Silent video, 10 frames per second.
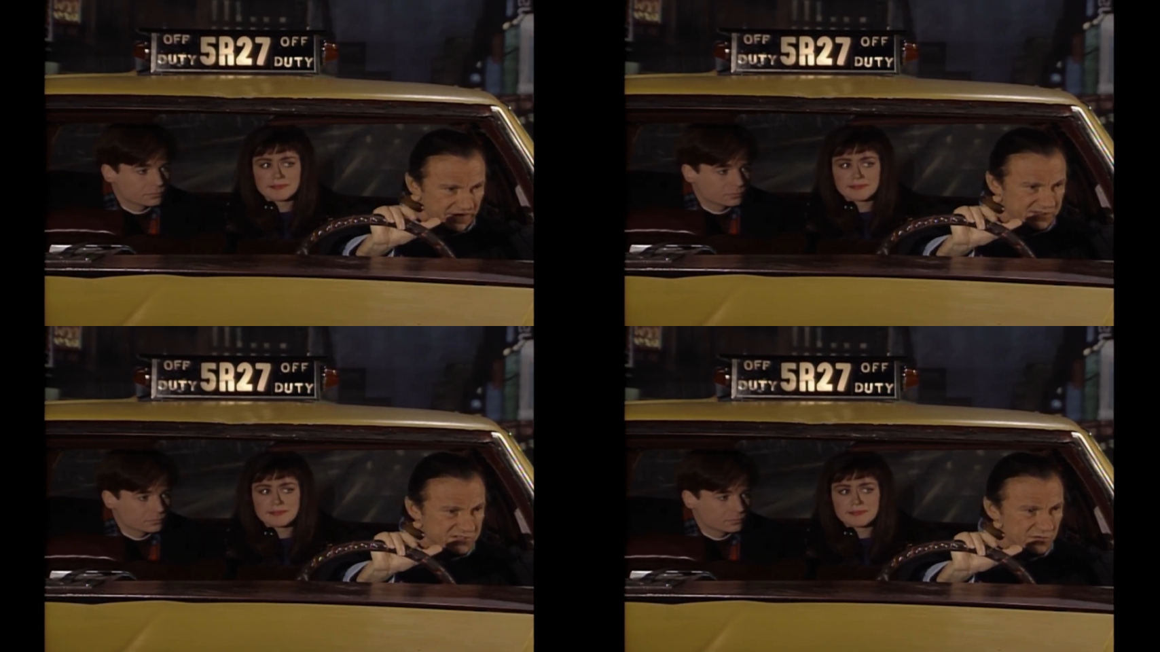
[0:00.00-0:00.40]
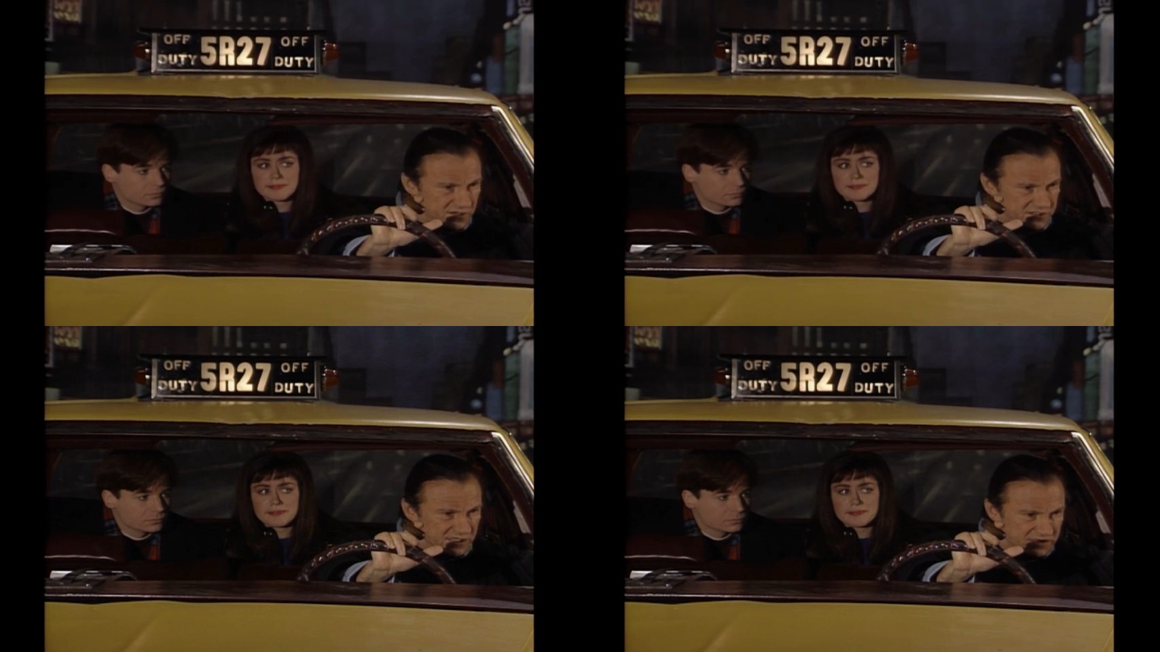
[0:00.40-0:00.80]
Speaker 1: As soon
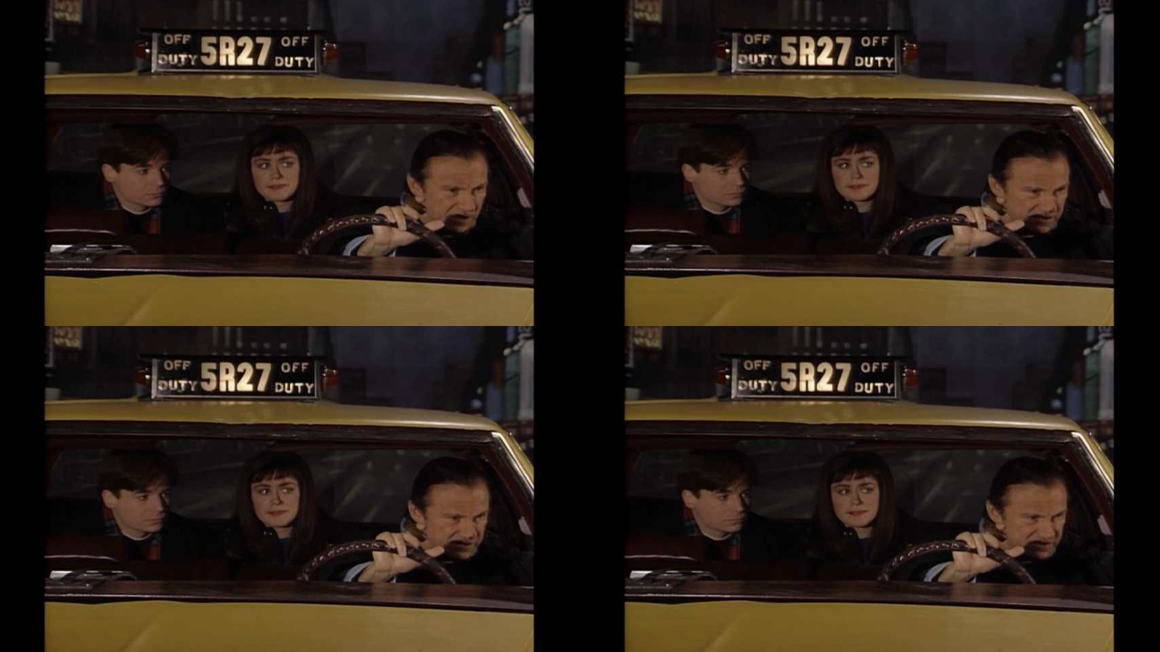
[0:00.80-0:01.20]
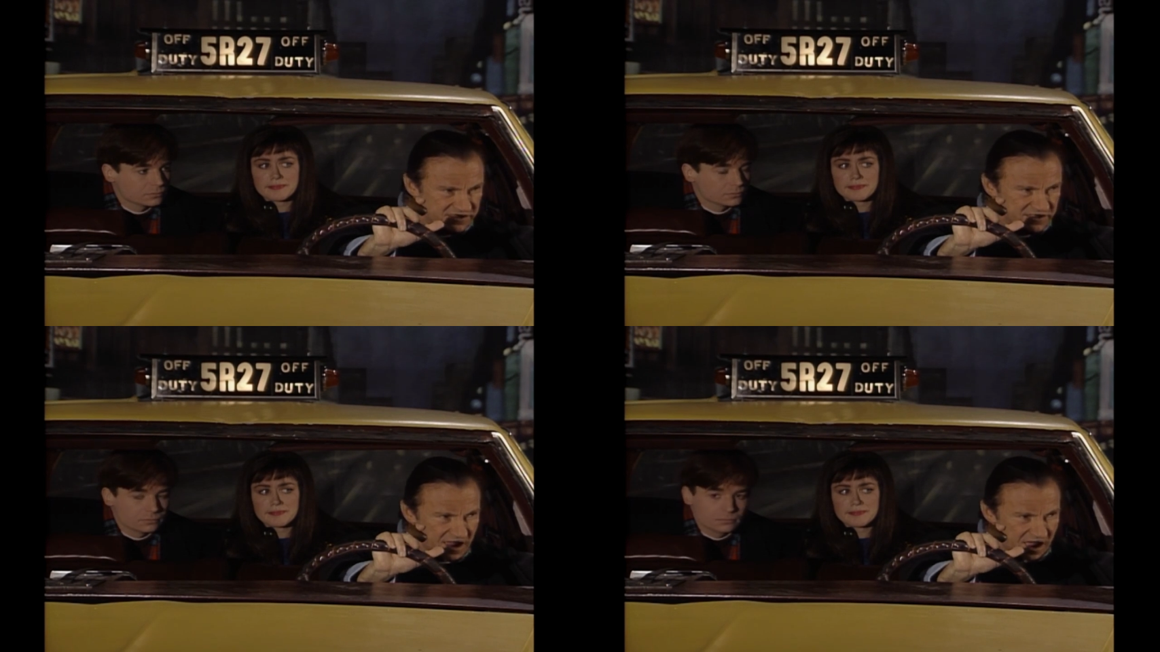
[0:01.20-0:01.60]
as he
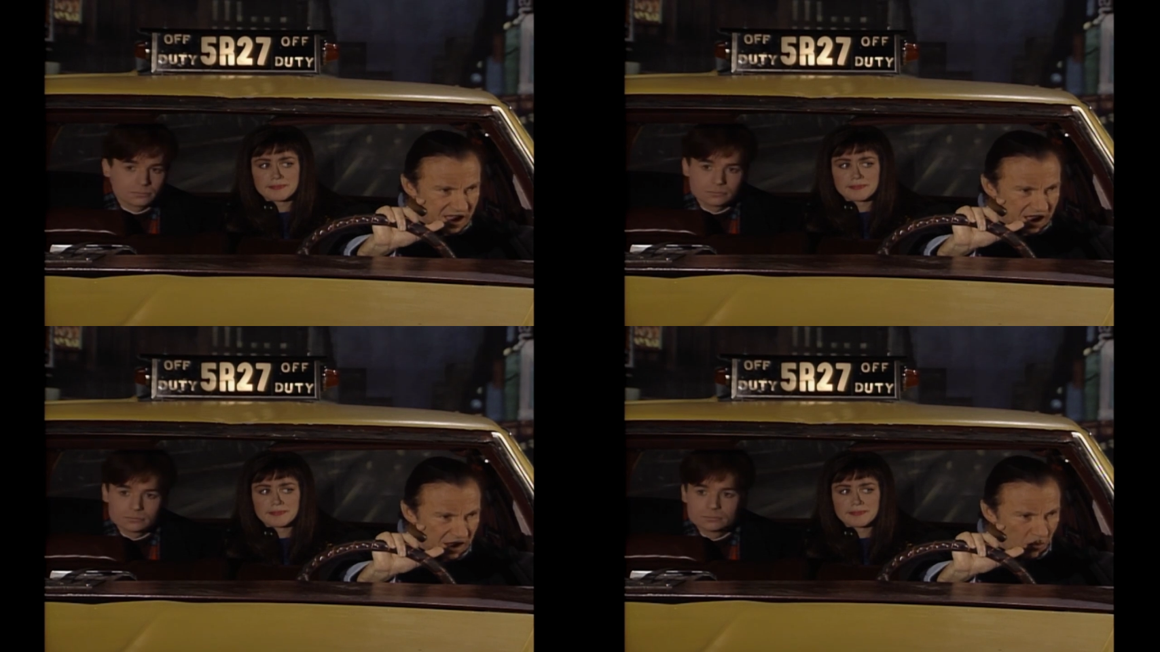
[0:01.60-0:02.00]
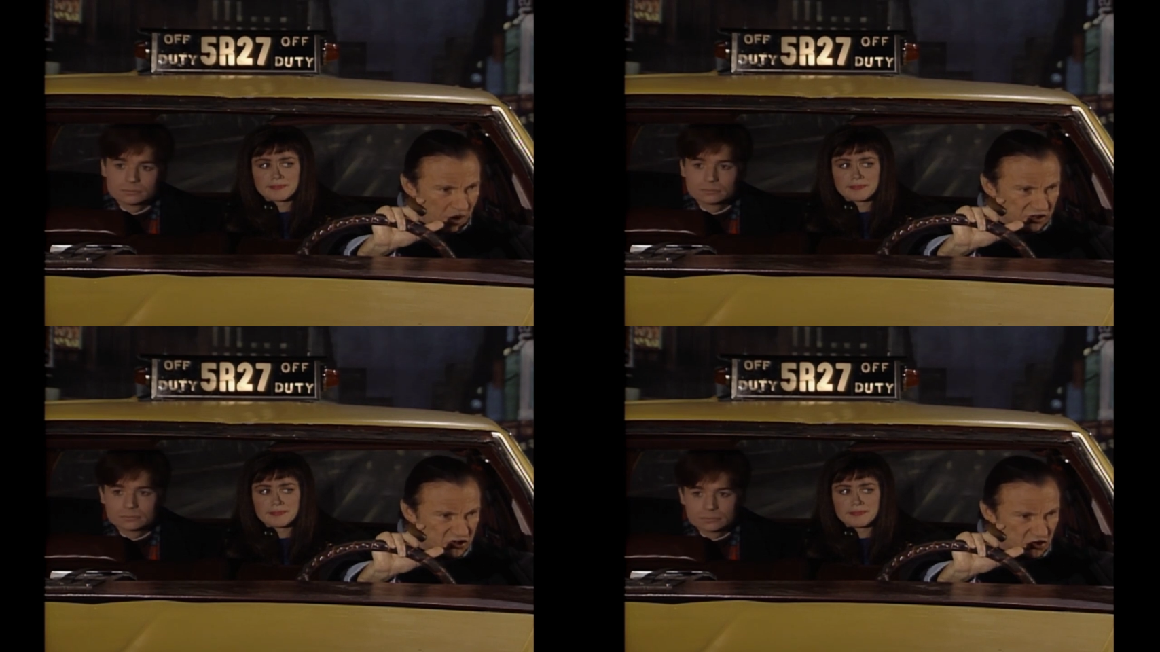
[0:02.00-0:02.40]
does, I
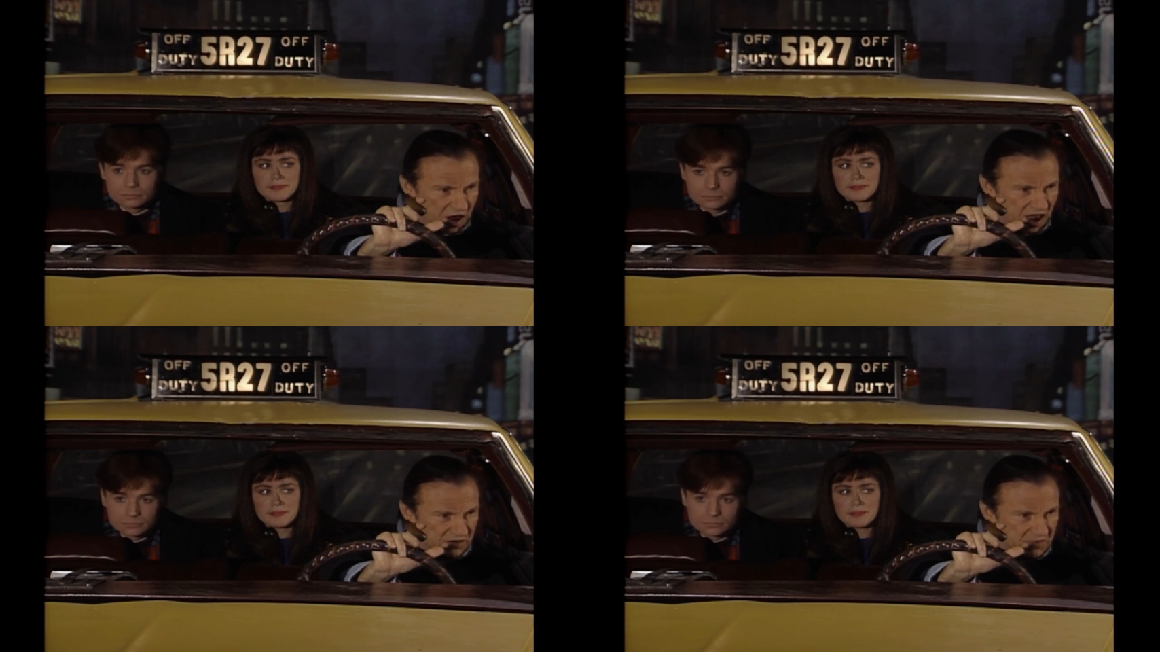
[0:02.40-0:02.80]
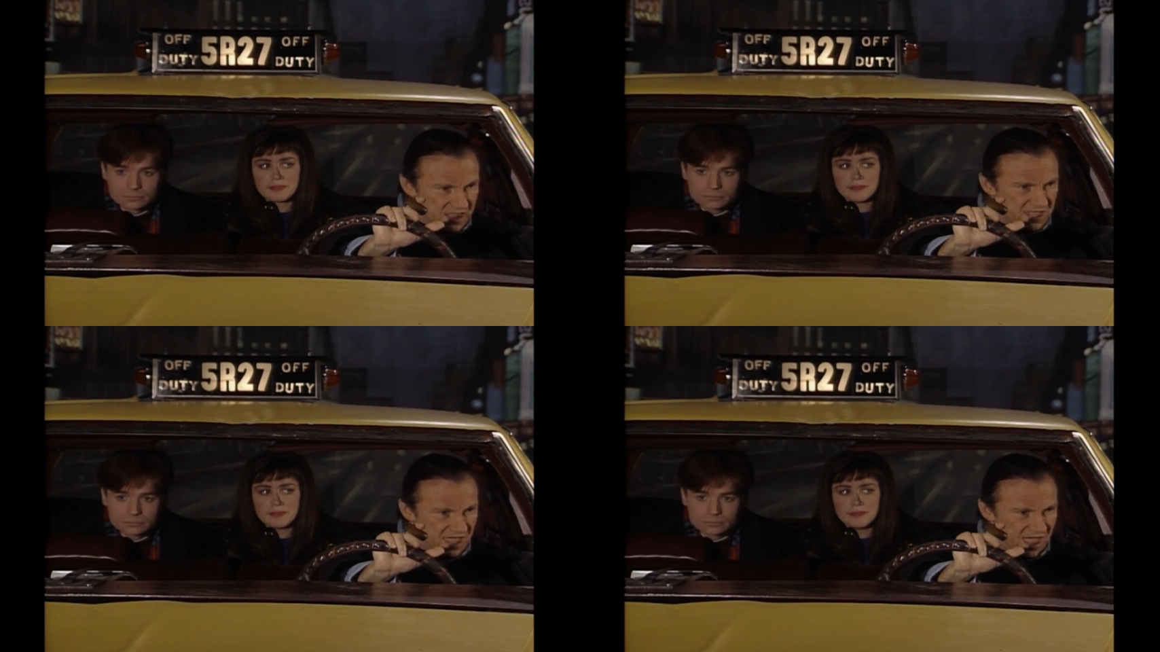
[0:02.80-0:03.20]
want you out of
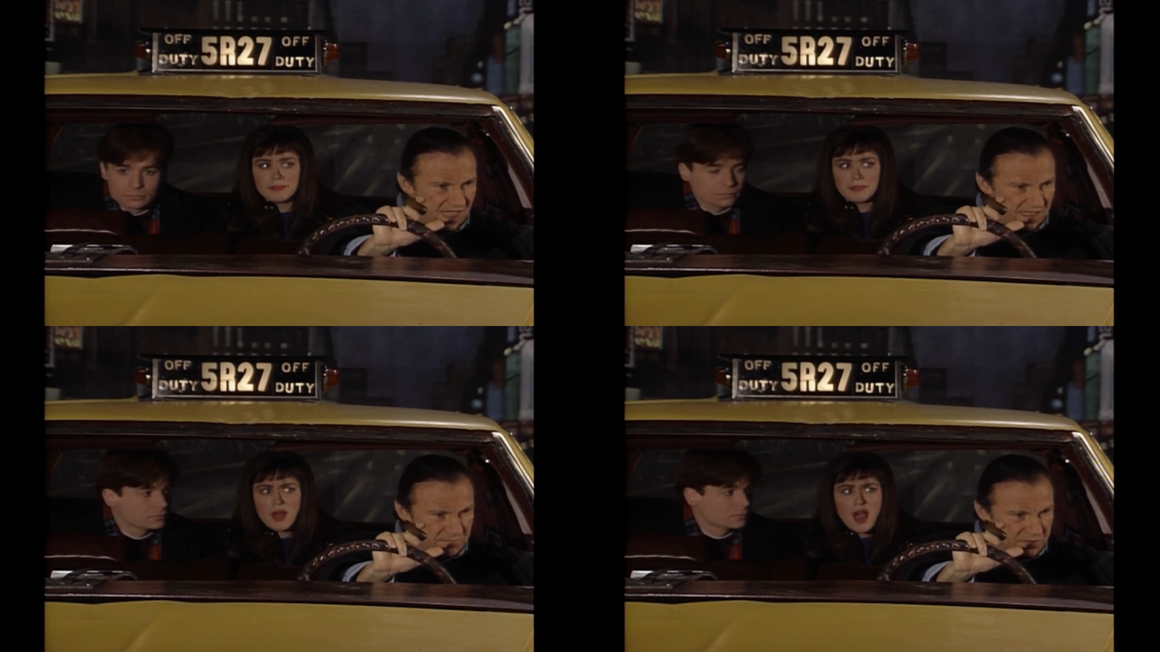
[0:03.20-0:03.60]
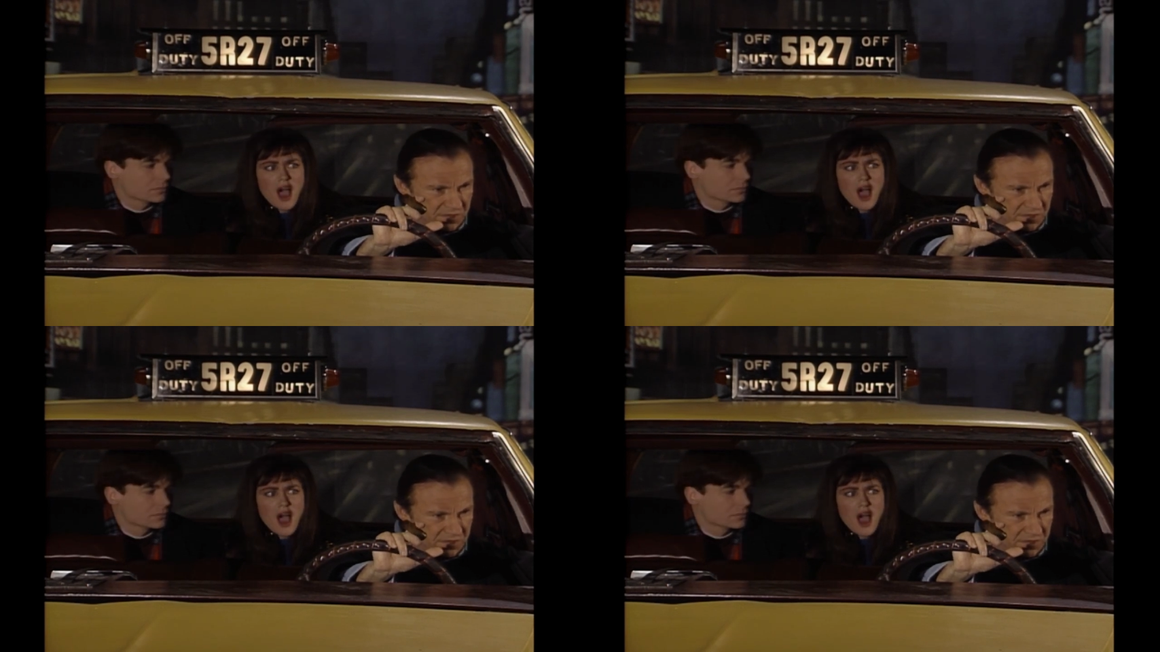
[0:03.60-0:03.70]
my cab.